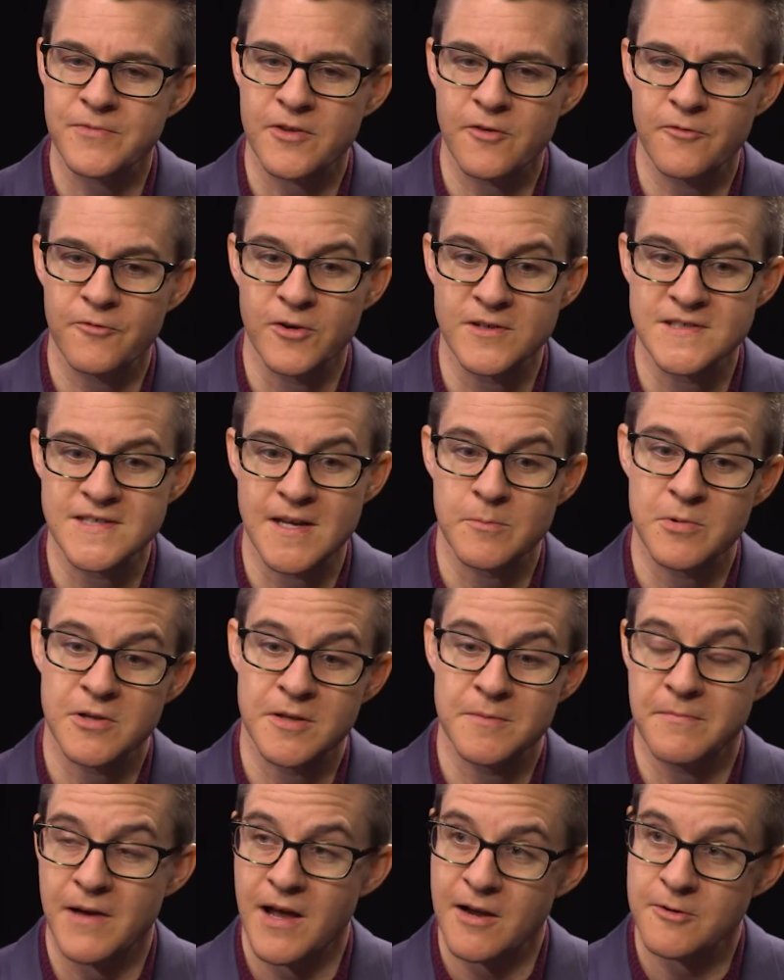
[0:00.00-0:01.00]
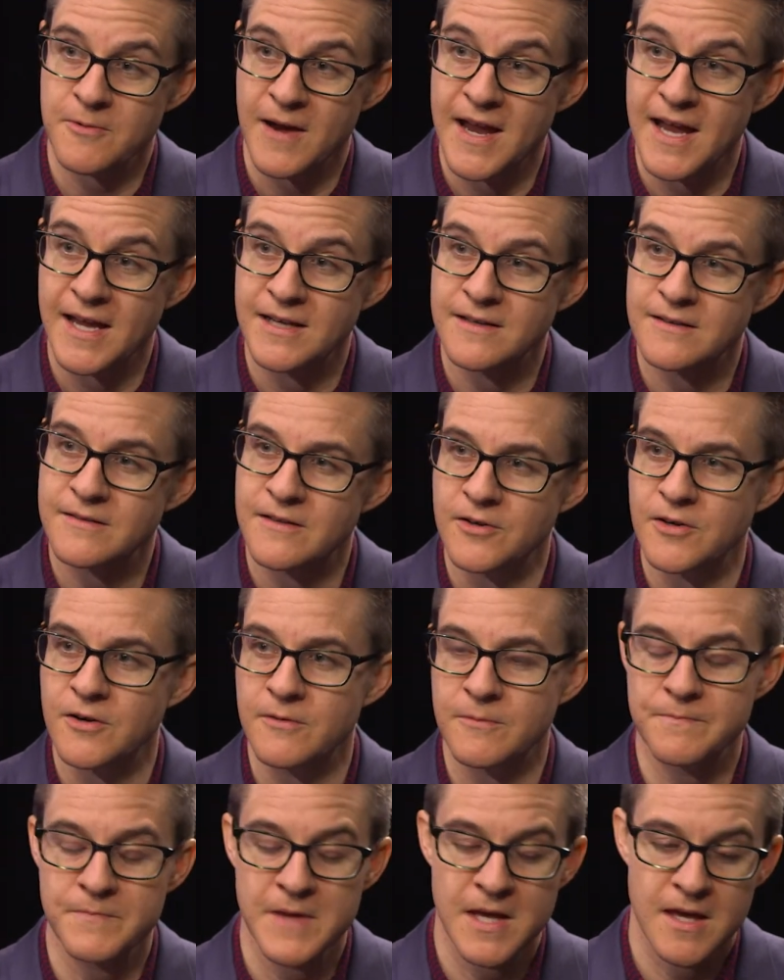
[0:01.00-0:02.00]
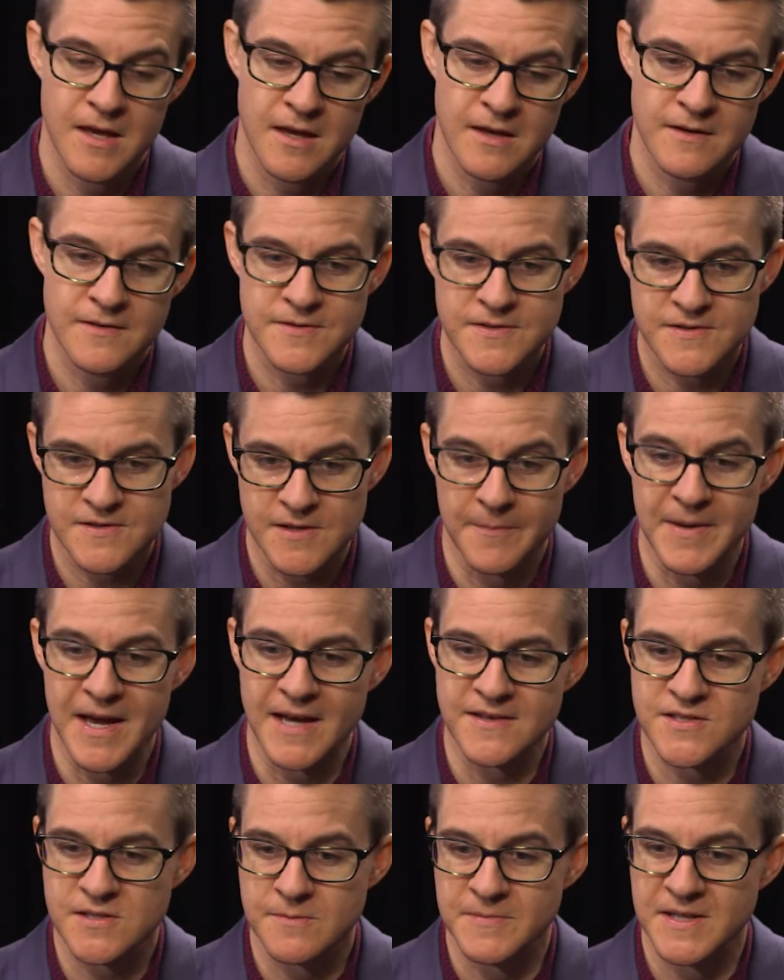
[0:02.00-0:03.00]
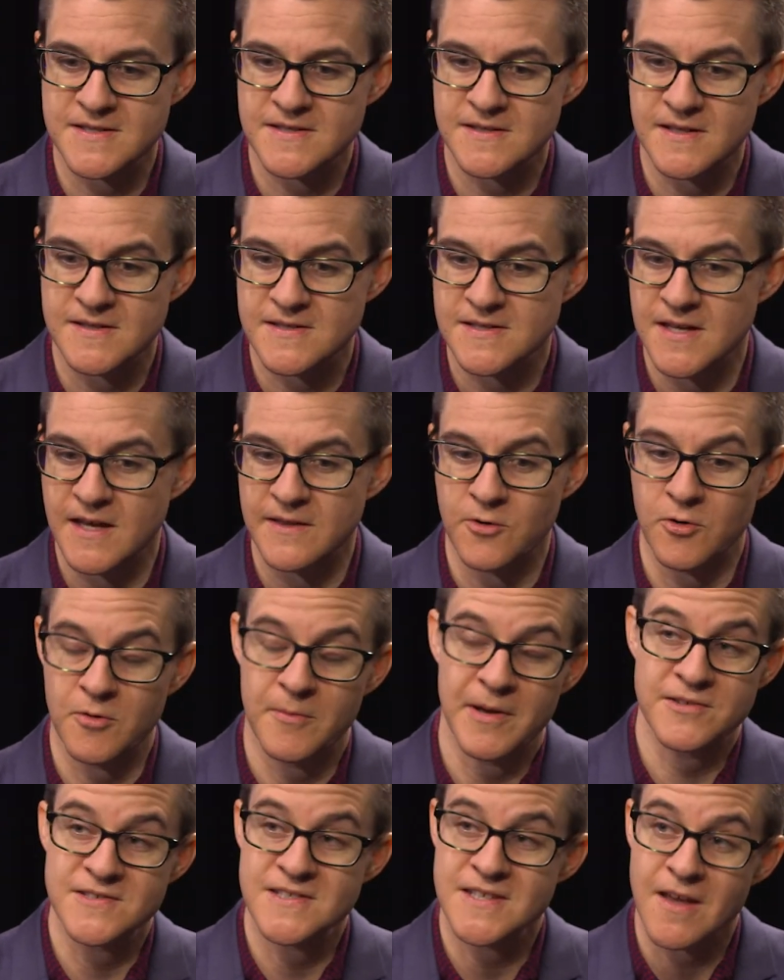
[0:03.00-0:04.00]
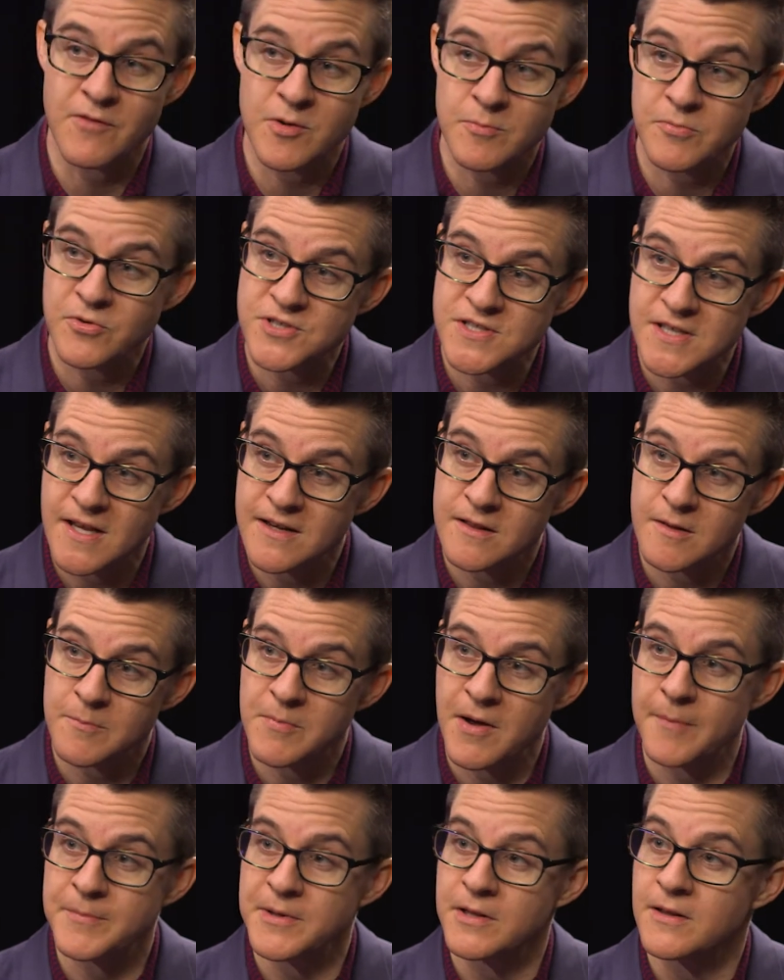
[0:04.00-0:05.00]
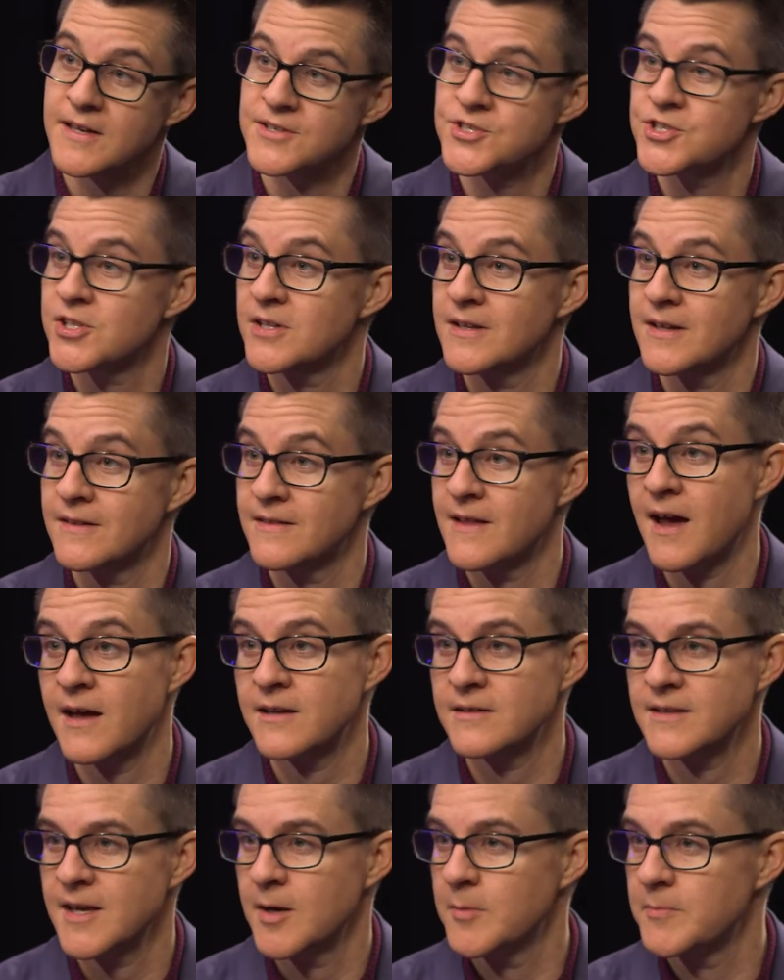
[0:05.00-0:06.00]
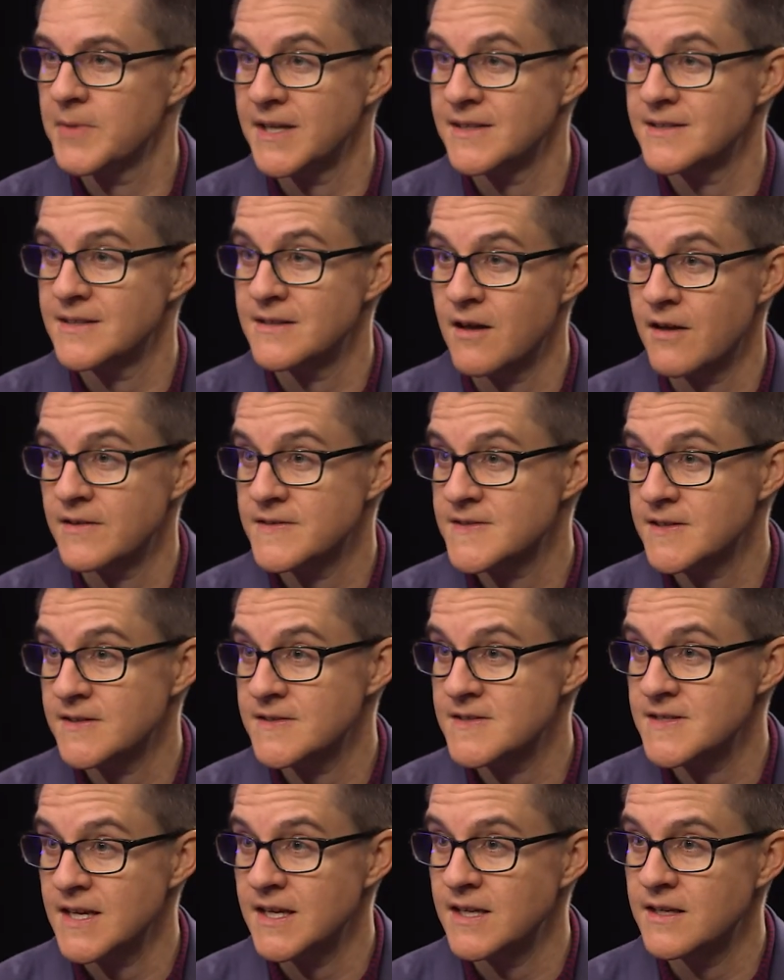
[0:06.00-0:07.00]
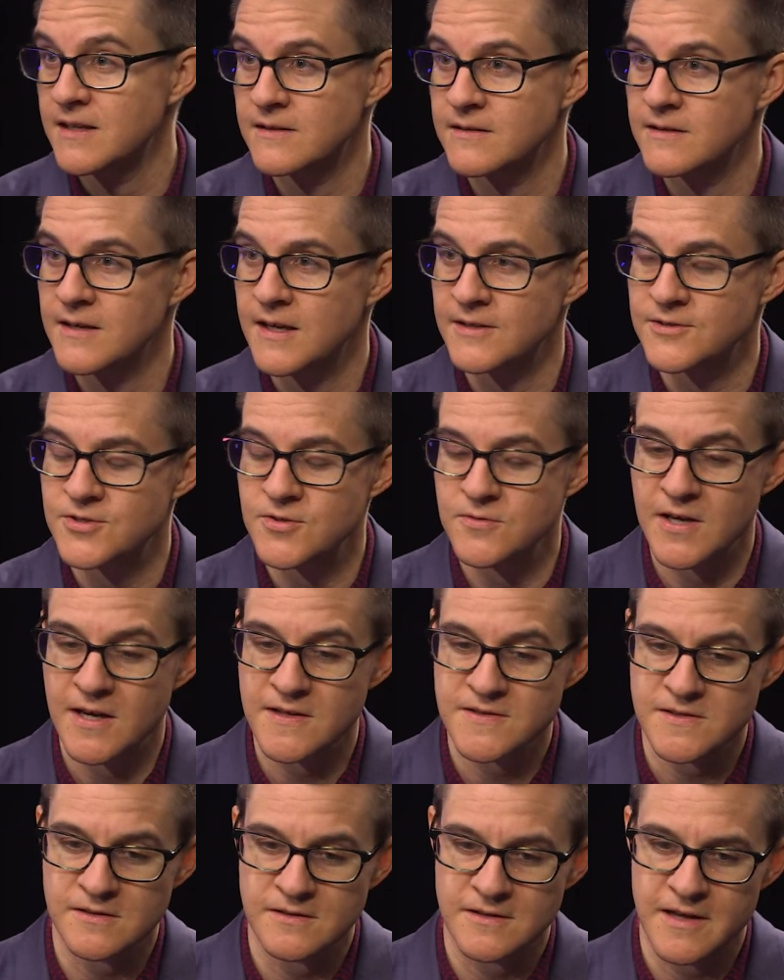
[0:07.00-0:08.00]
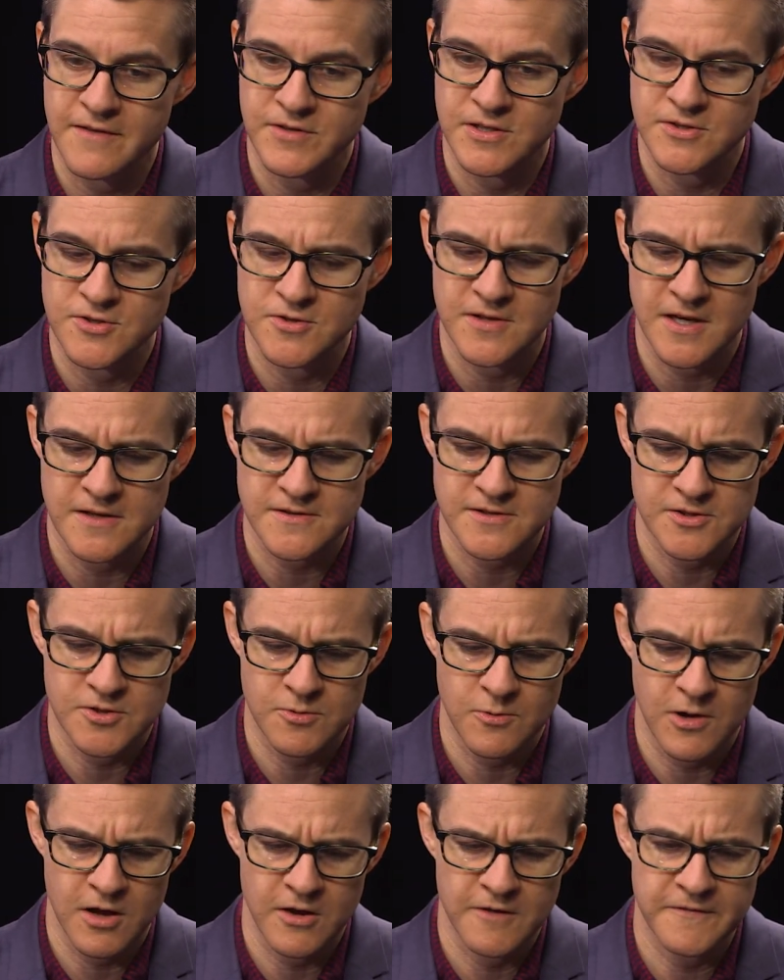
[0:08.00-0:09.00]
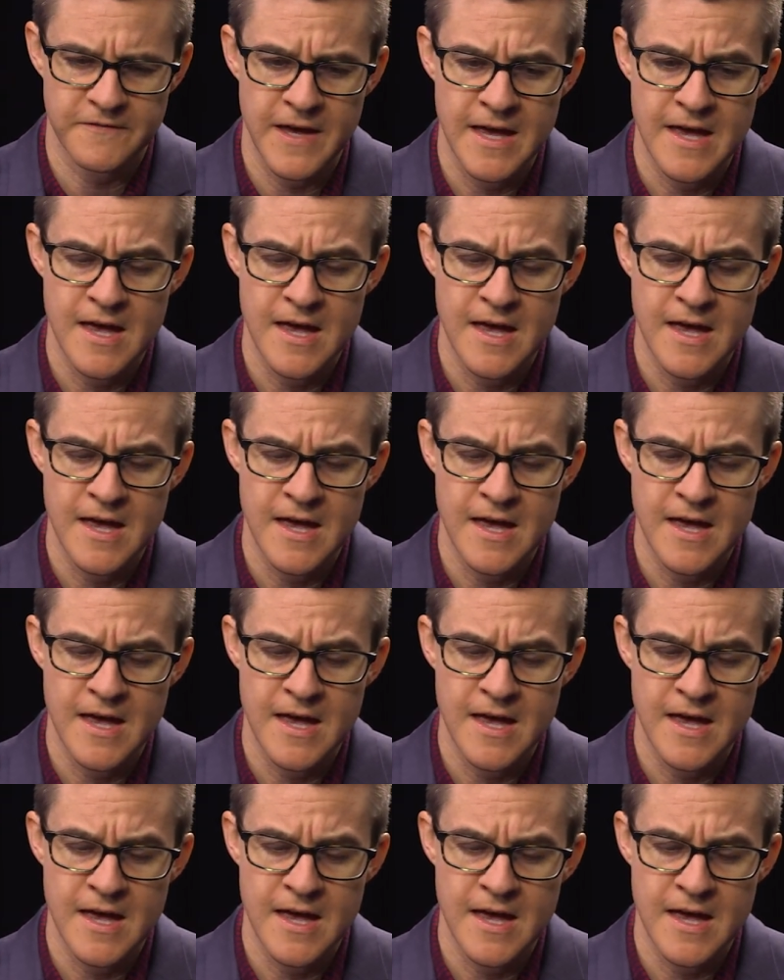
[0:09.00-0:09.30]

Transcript: For example, in Bahrain, there are some estimates that say there were about 7% of the population, and that campaign did not succeed in 2011, 2012.